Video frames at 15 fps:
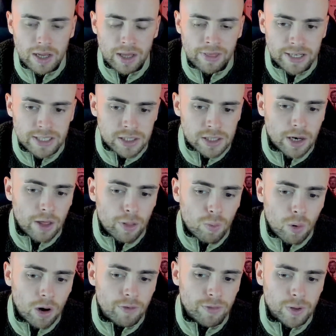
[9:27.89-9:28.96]
this is another
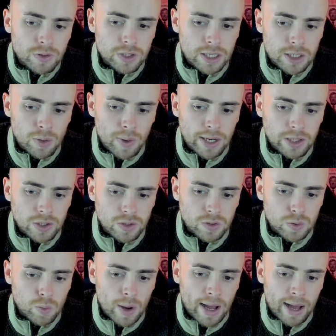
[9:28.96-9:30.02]
one of those
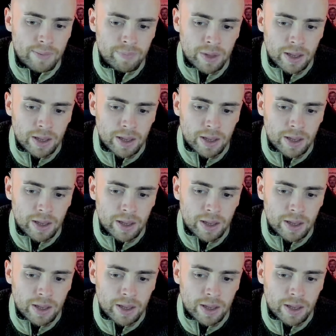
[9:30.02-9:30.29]
situations where